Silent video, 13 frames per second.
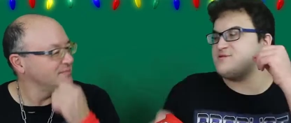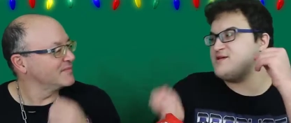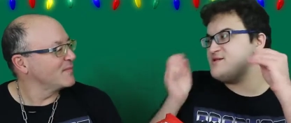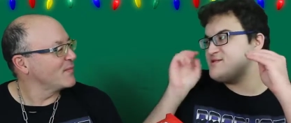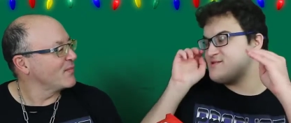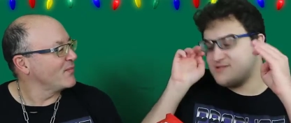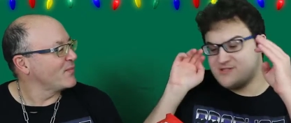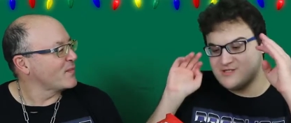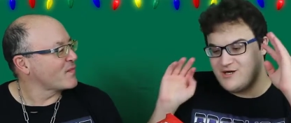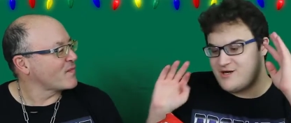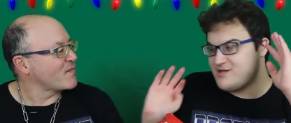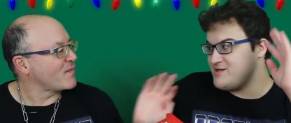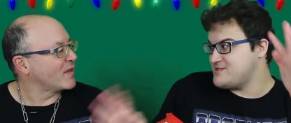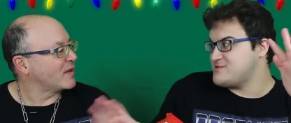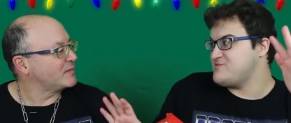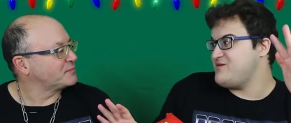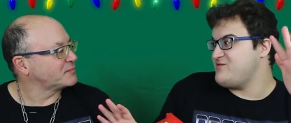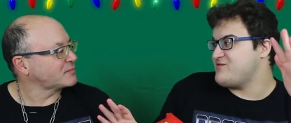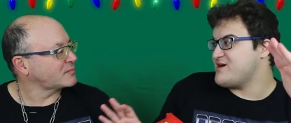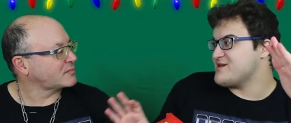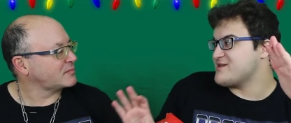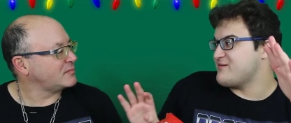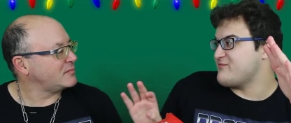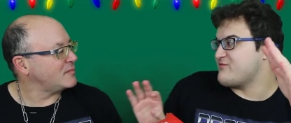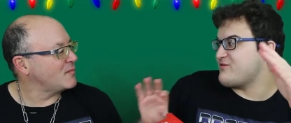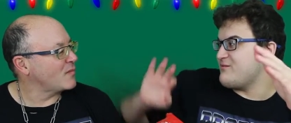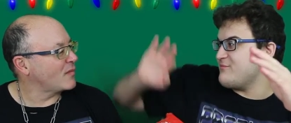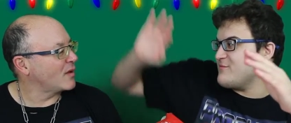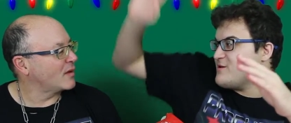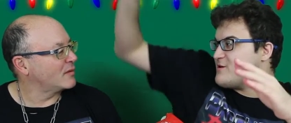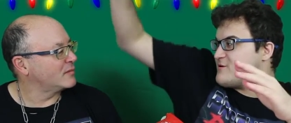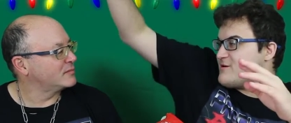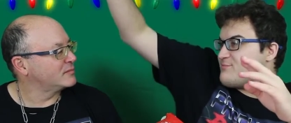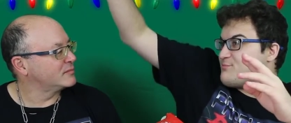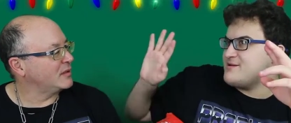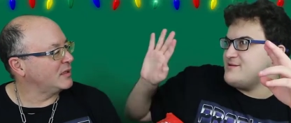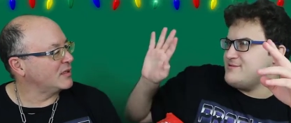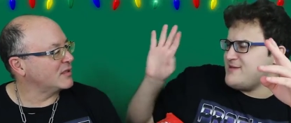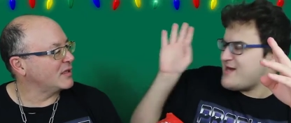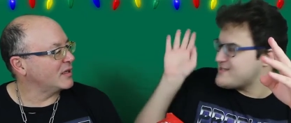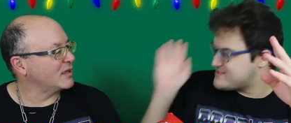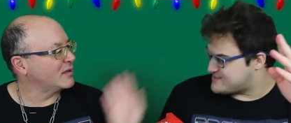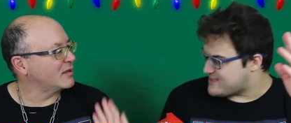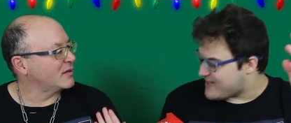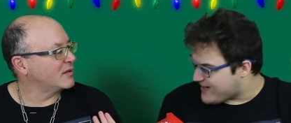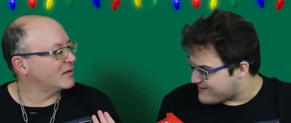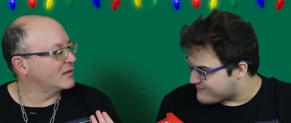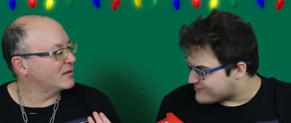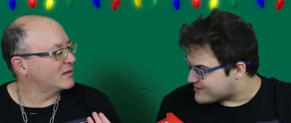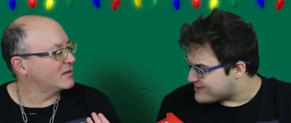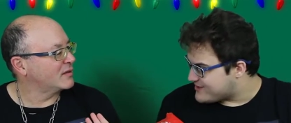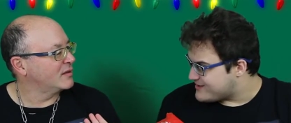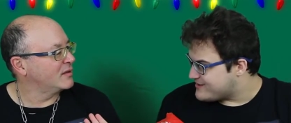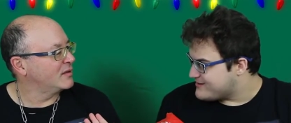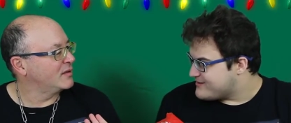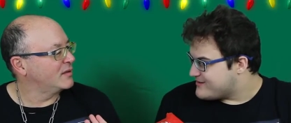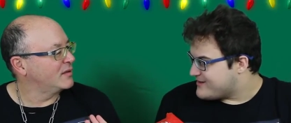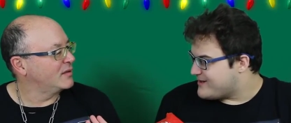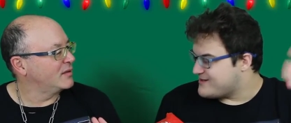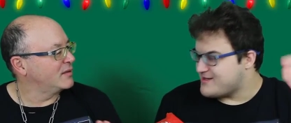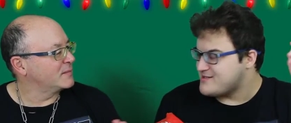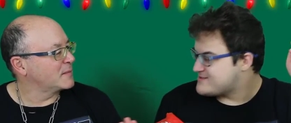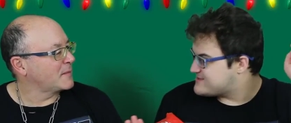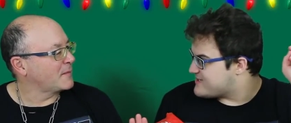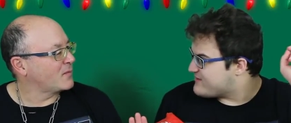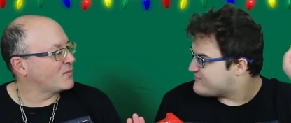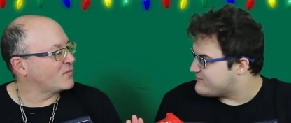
Speaker 1: These chocolates we've got them from Europe, it's next to Africa, and then South